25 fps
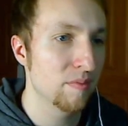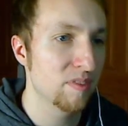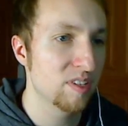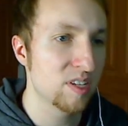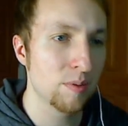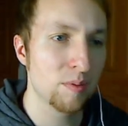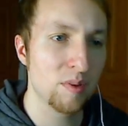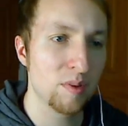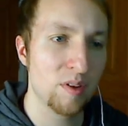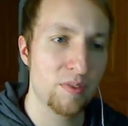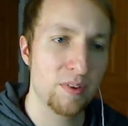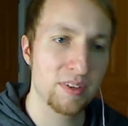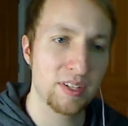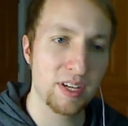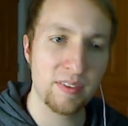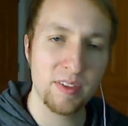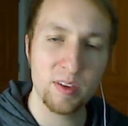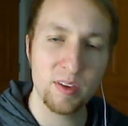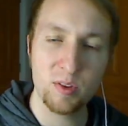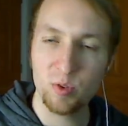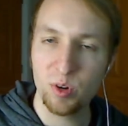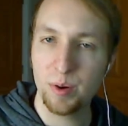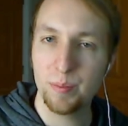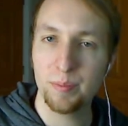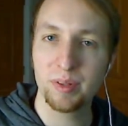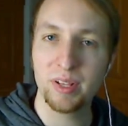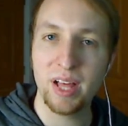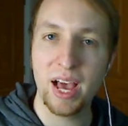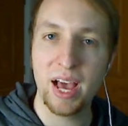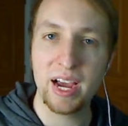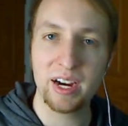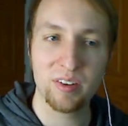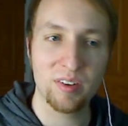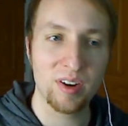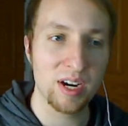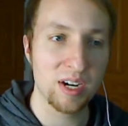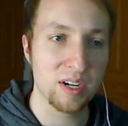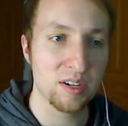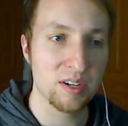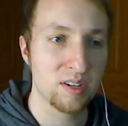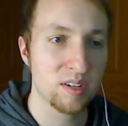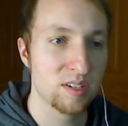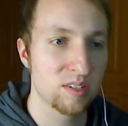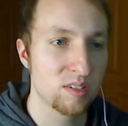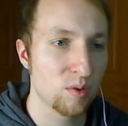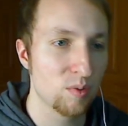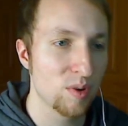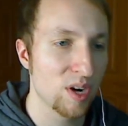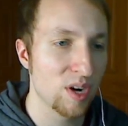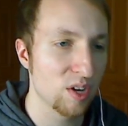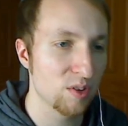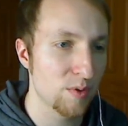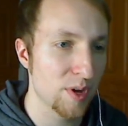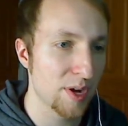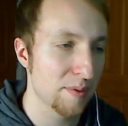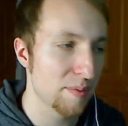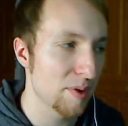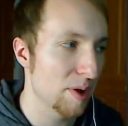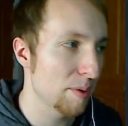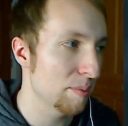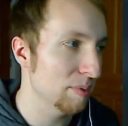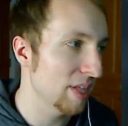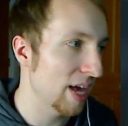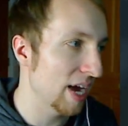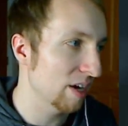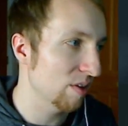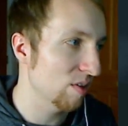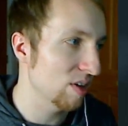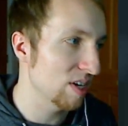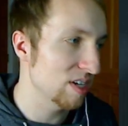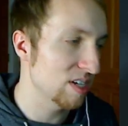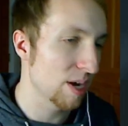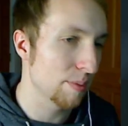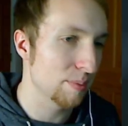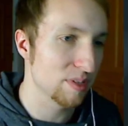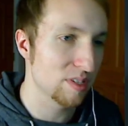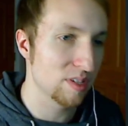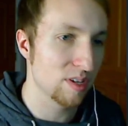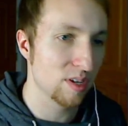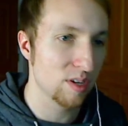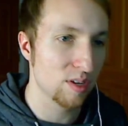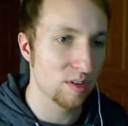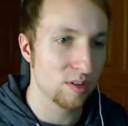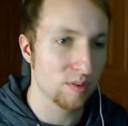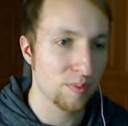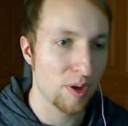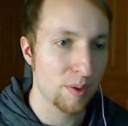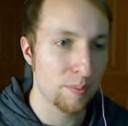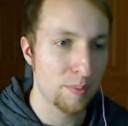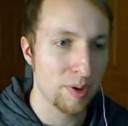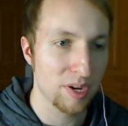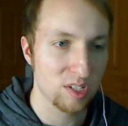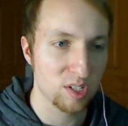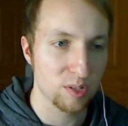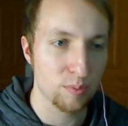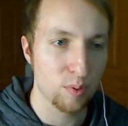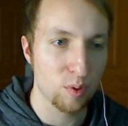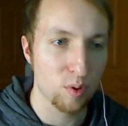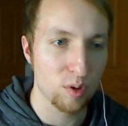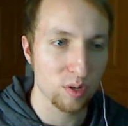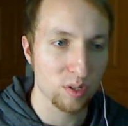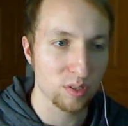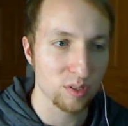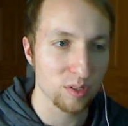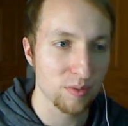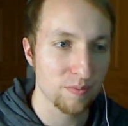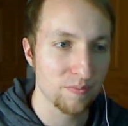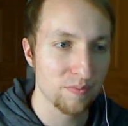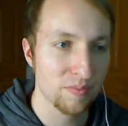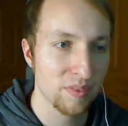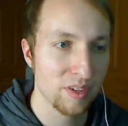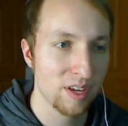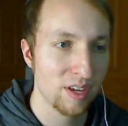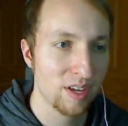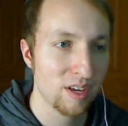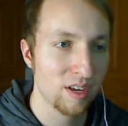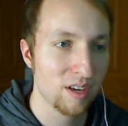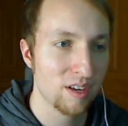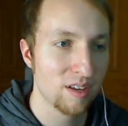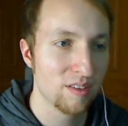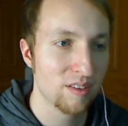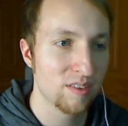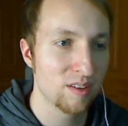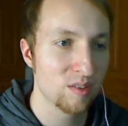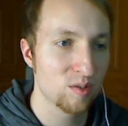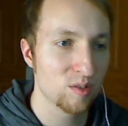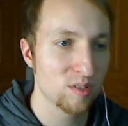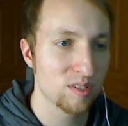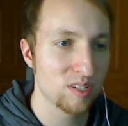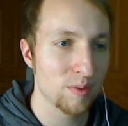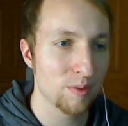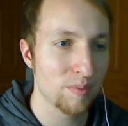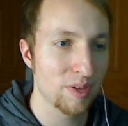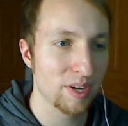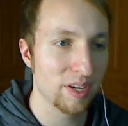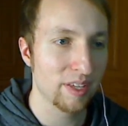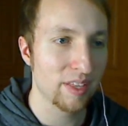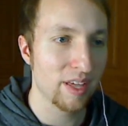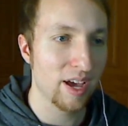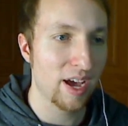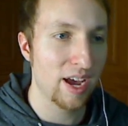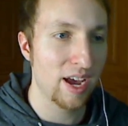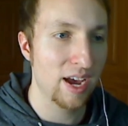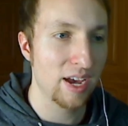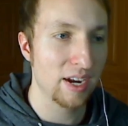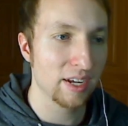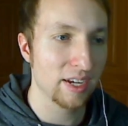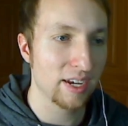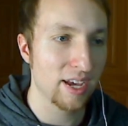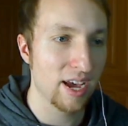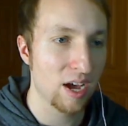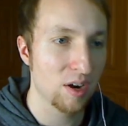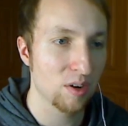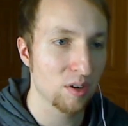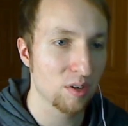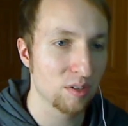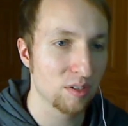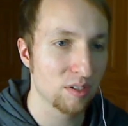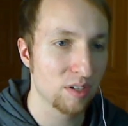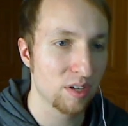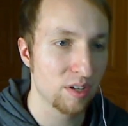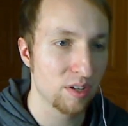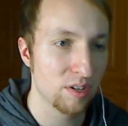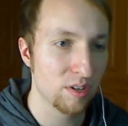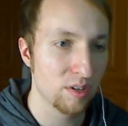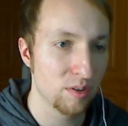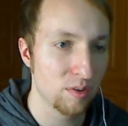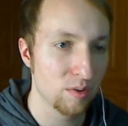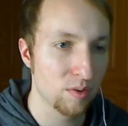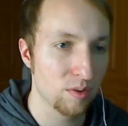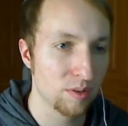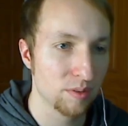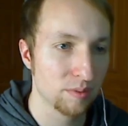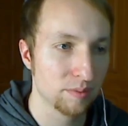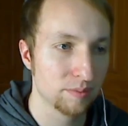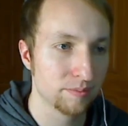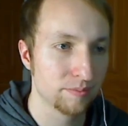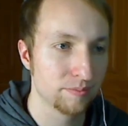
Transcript: Similar things like this were in Blackreach. So when I was making my Blackreach episode, my Pixel Portal, this was something I had encountered too.